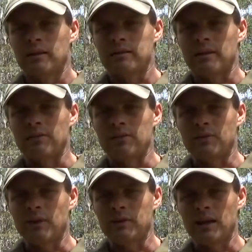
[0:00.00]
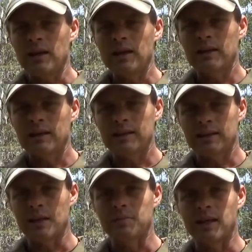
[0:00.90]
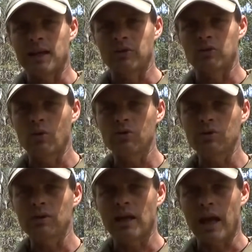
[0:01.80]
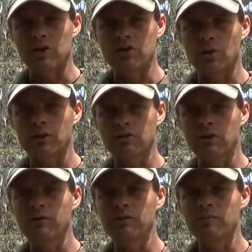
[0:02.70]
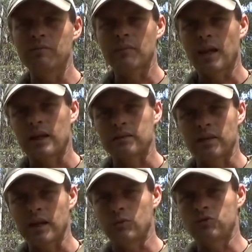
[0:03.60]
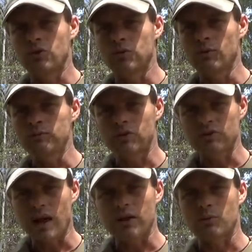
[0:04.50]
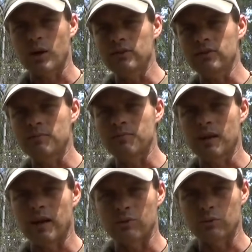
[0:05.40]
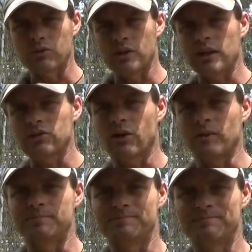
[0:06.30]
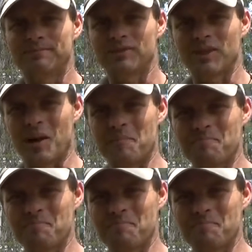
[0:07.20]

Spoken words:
Stay safe out there, keep getting outdoors, enjoy yourself, take what's useful, discard the rest, and we'll see you next time. See ya.